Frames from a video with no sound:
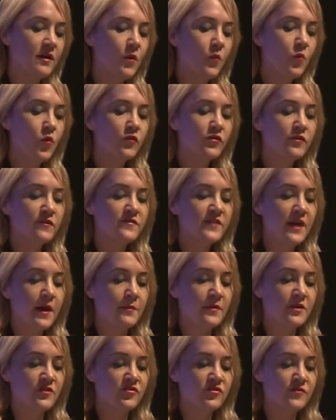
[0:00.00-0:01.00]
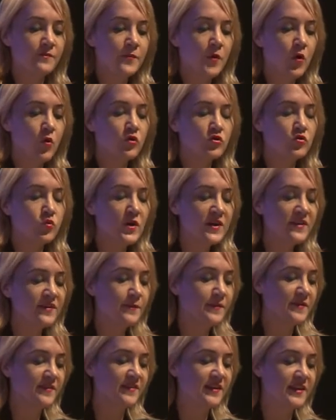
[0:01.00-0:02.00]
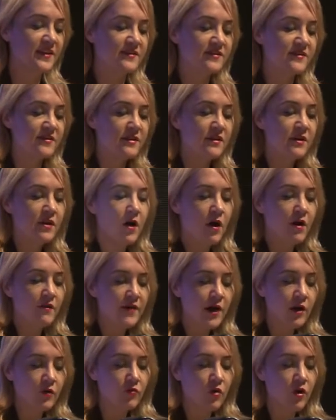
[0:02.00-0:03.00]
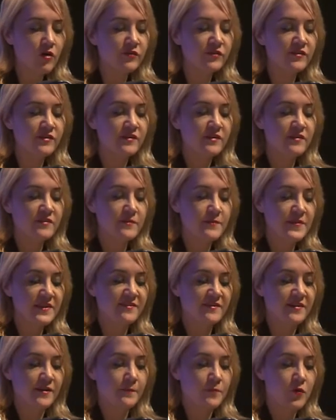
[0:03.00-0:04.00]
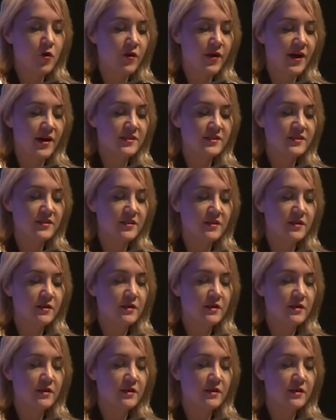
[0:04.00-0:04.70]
worth of damage, or 20% of our gross domestic product.